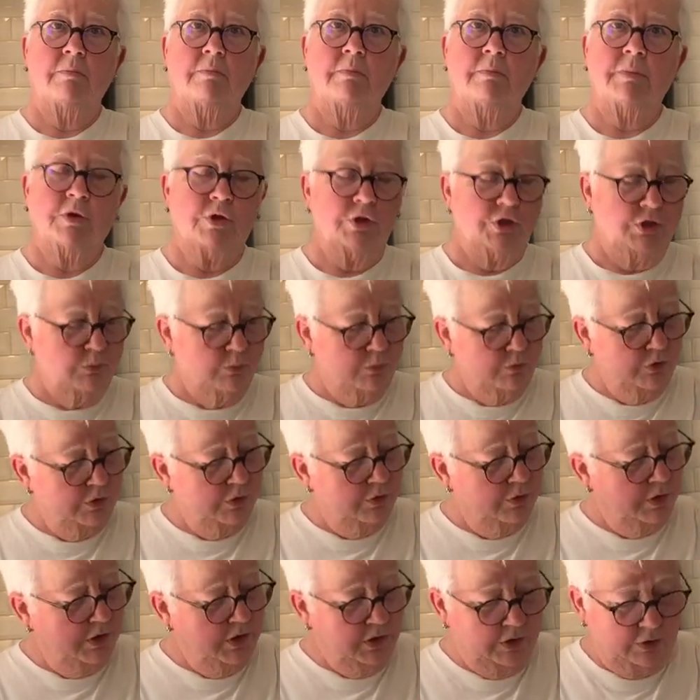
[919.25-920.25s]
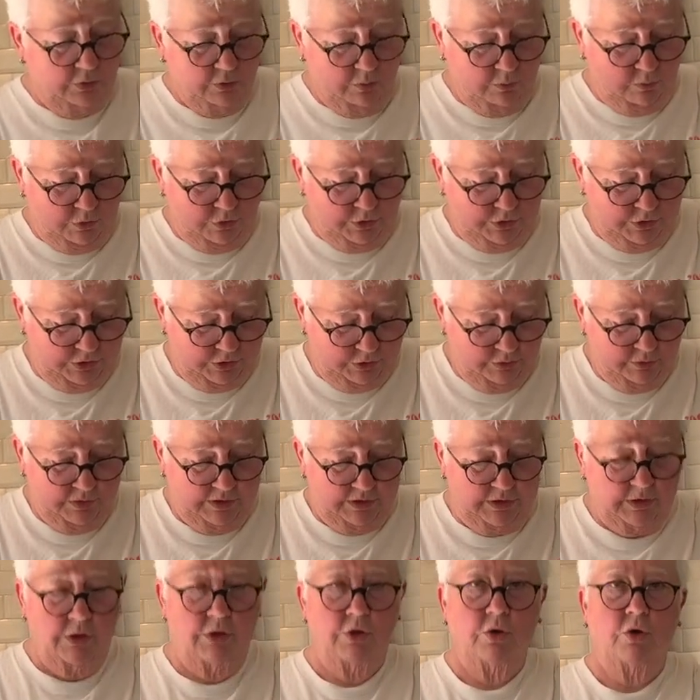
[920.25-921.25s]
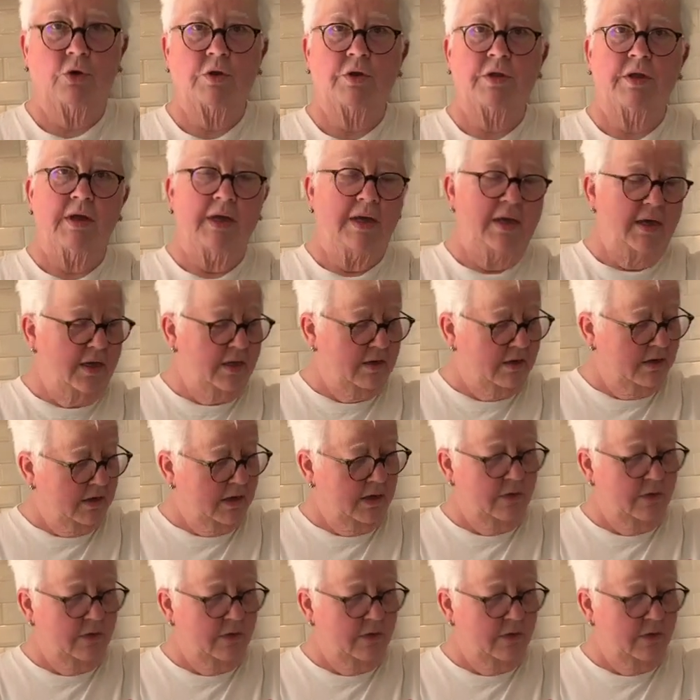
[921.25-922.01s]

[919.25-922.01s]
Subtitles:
because the thing you don't want to do is to knock the air